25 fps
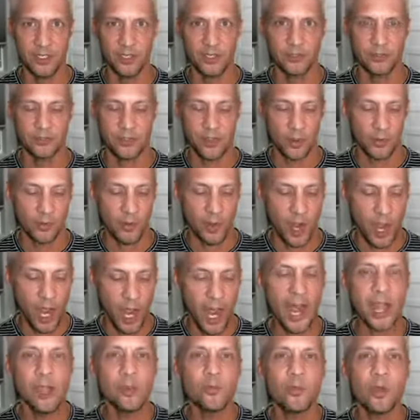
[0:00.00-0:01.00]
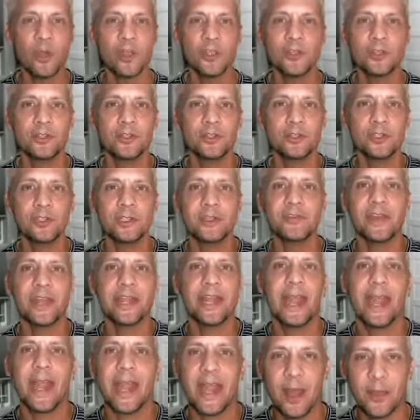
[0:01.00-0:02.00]
So I want you to live a
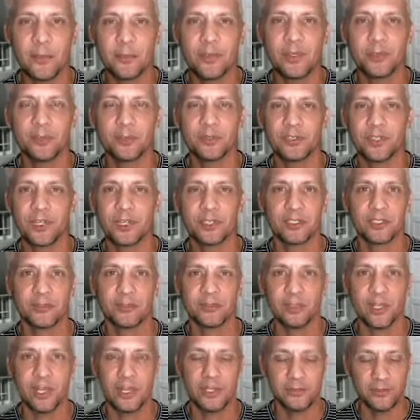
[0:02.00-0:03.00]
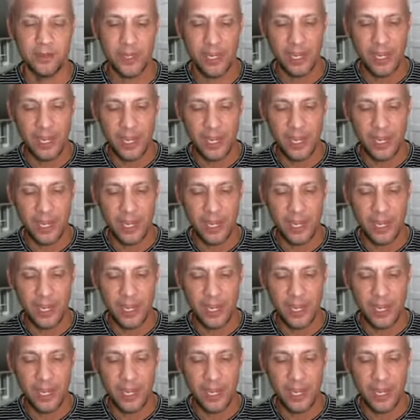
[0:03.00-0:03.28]
happy, productive life.